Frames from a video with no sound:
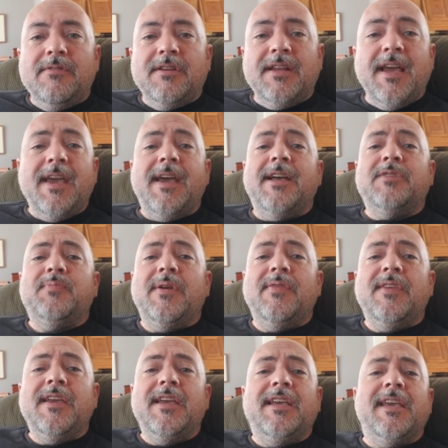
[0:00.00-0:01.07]
Today has been
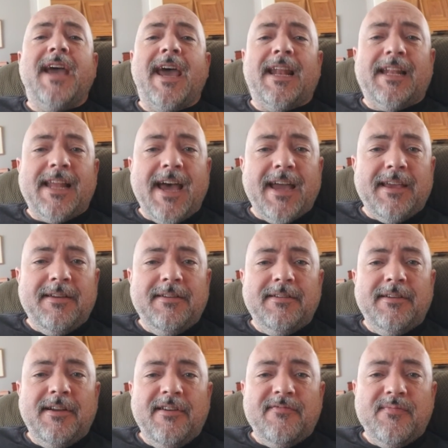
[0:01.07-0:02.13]
the Cadillac
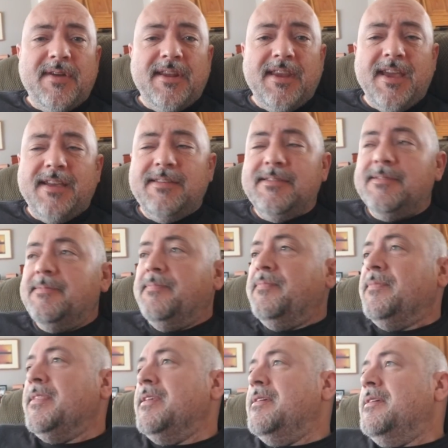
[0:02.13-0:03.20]
of Mondays.
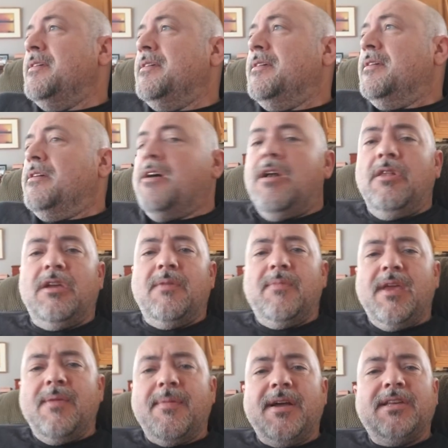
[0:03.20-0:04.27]
Oh, look at
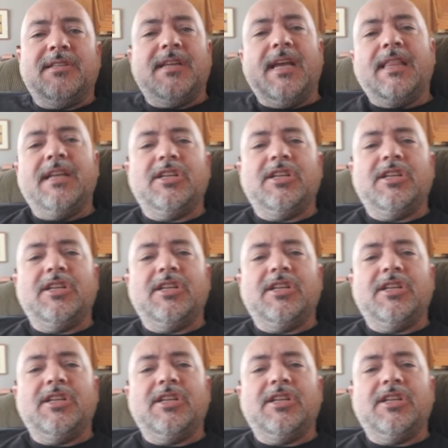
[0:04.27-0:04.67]
me in my stately